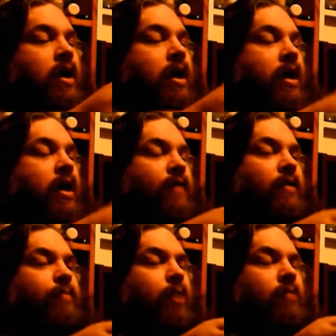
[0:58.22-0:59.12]
And I
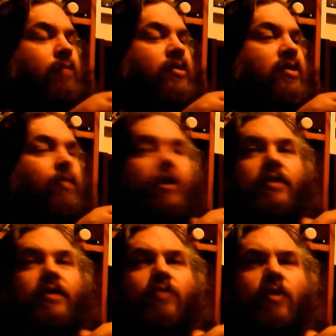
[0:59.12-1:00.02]
think perhaps in some
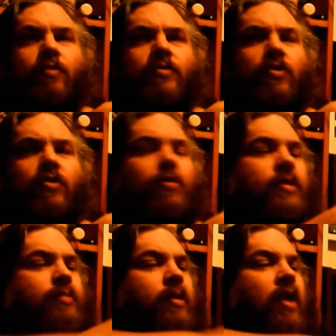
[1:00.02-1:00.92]
ways Wonder Woman's
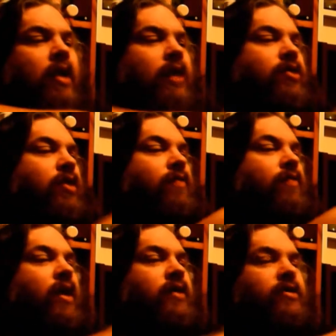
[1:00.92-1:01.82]
always been like Joan of
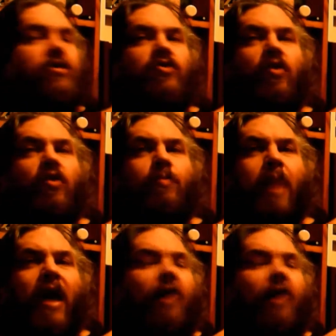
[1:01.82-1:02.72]
Arc. She's a strong,
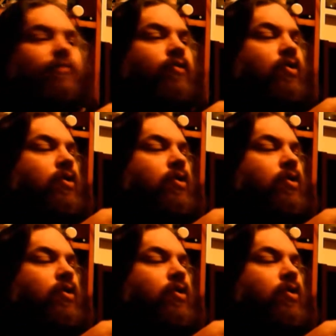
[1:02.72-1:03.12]
powerful,